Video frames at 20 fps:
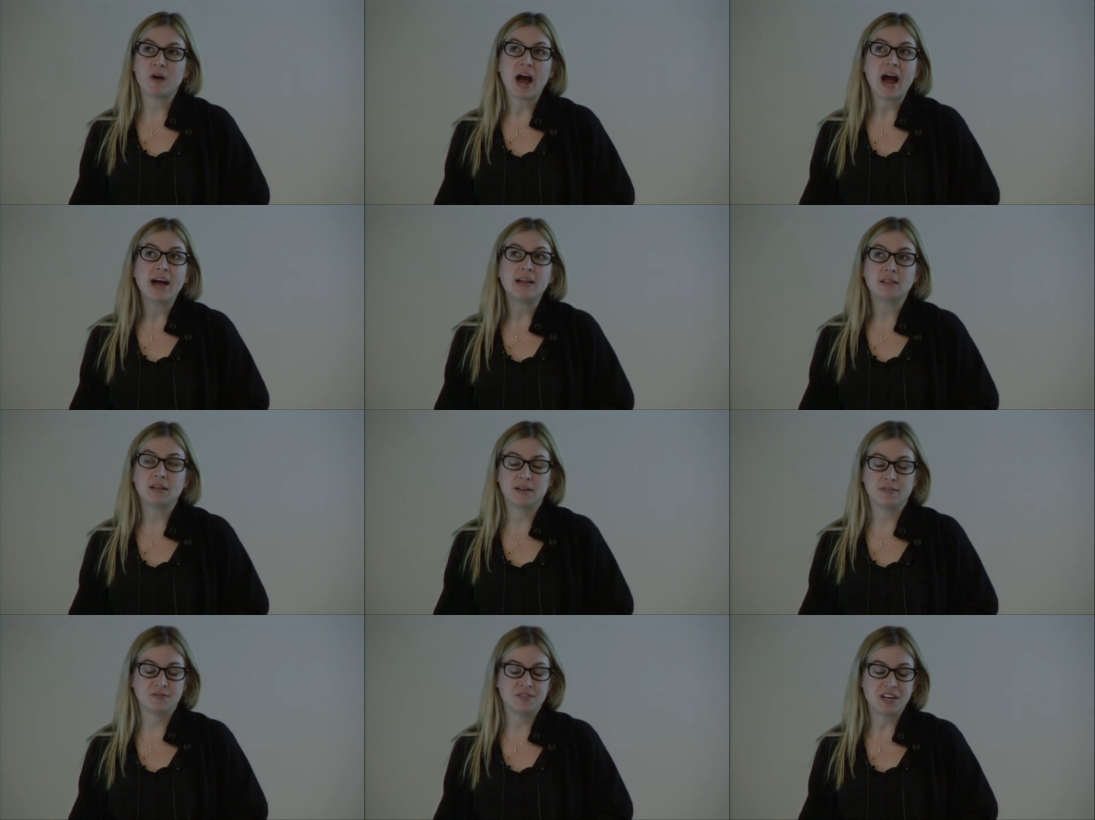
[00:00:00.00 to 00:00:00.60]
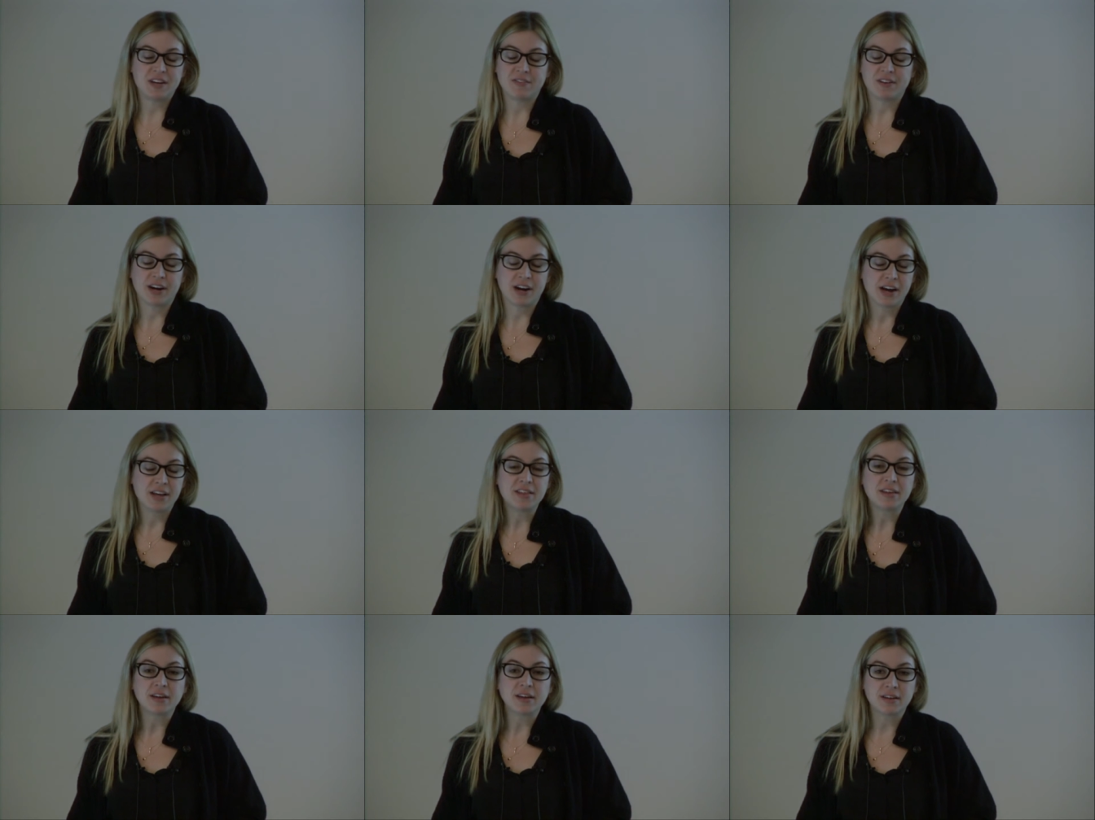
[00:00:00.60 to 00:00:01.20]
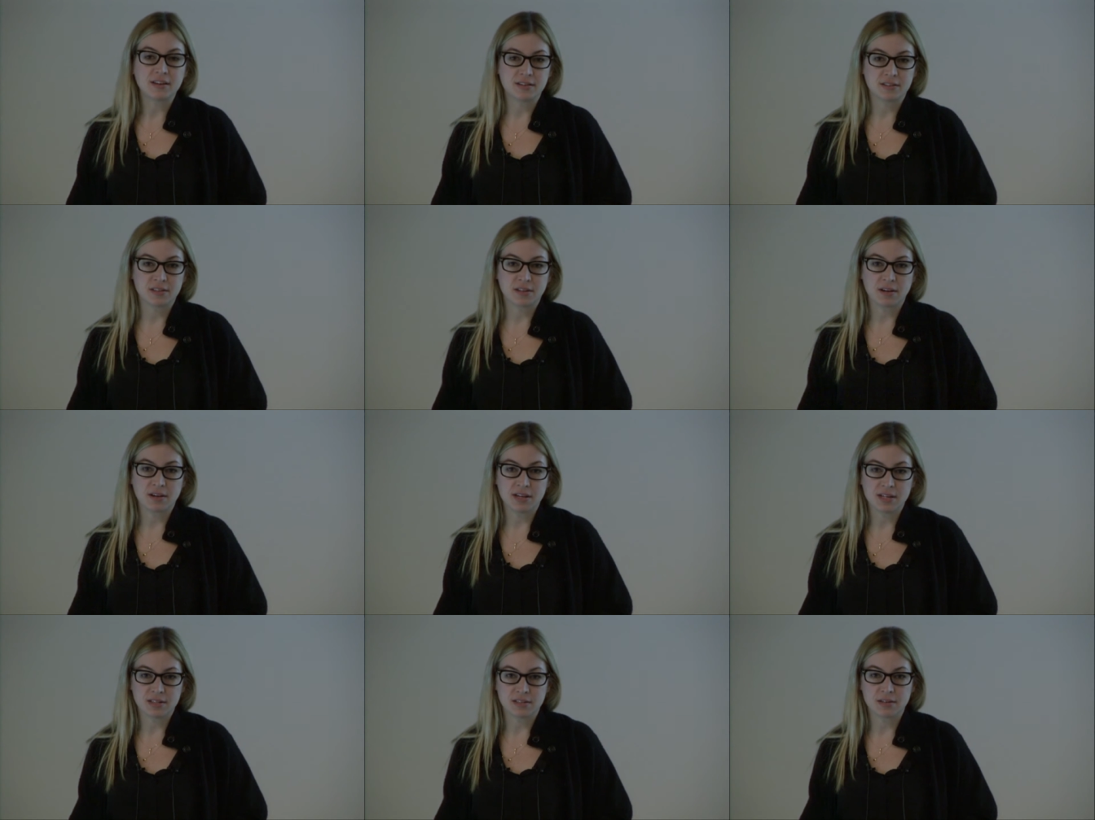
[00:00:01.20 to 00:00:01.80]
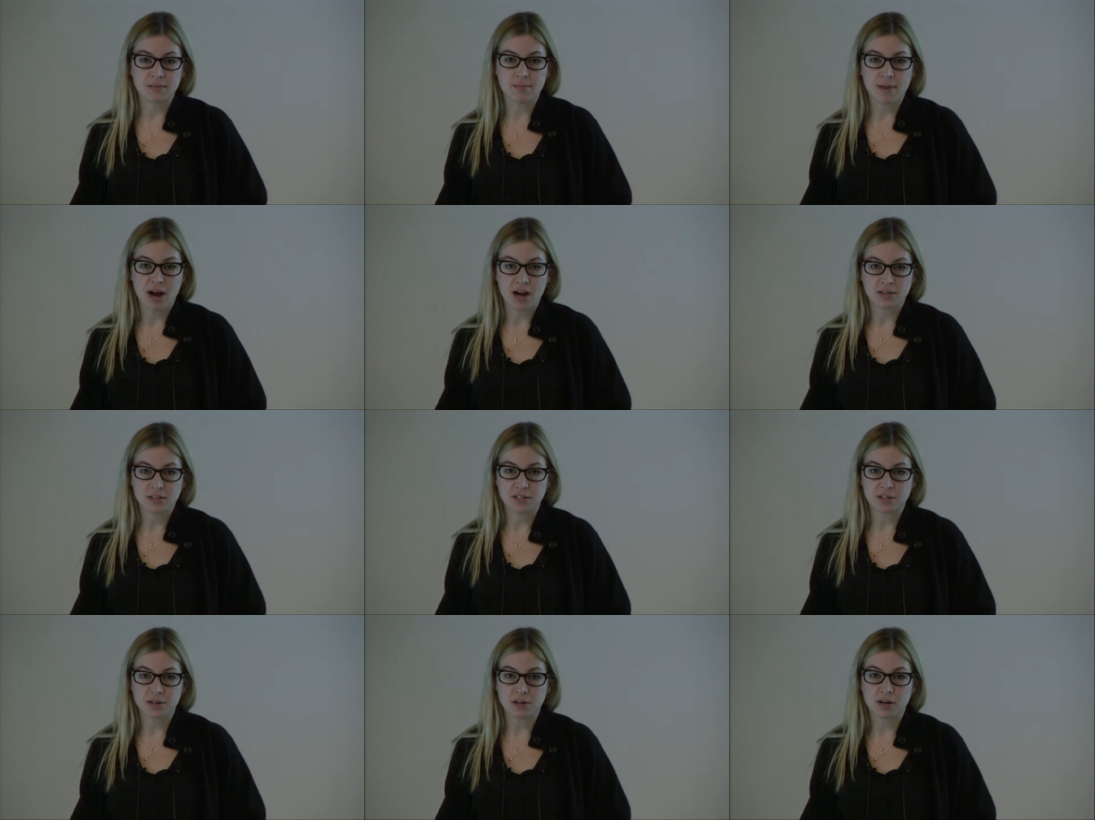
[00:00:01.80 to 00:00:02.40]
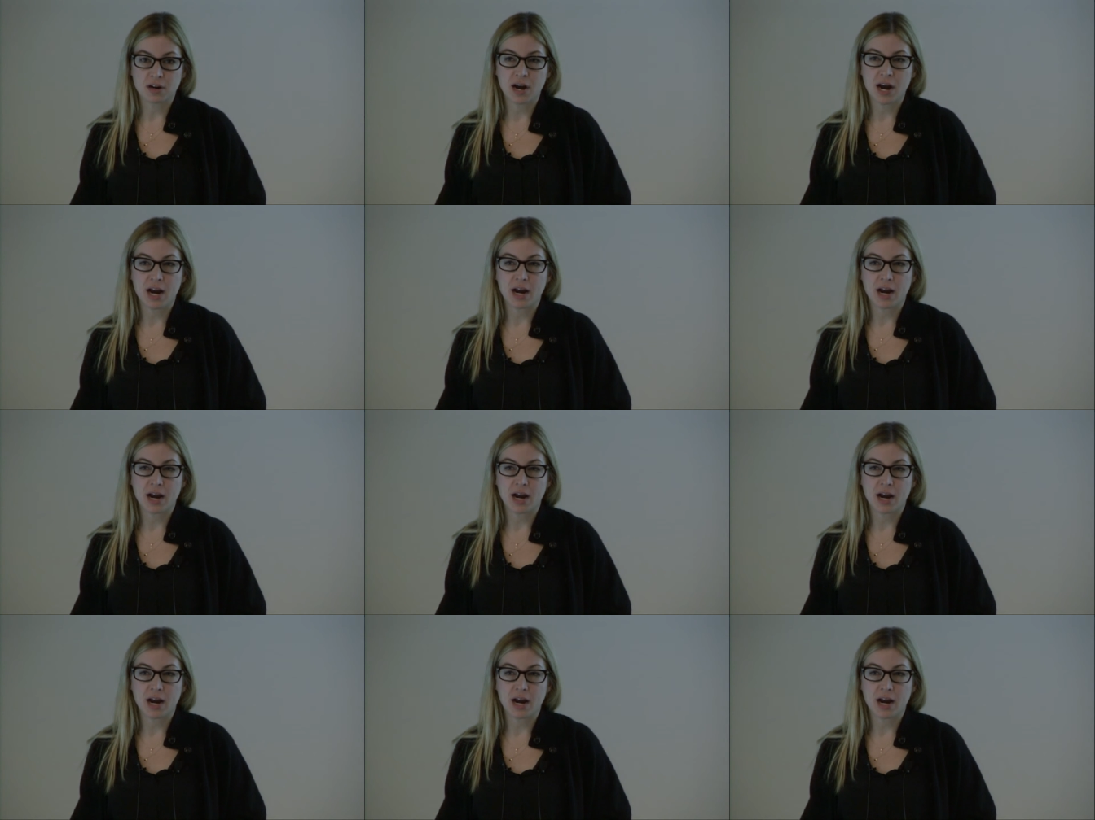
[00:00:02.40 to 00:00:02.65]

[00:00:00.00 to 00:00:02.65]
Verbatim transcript: I love David and I think he's, he's a master.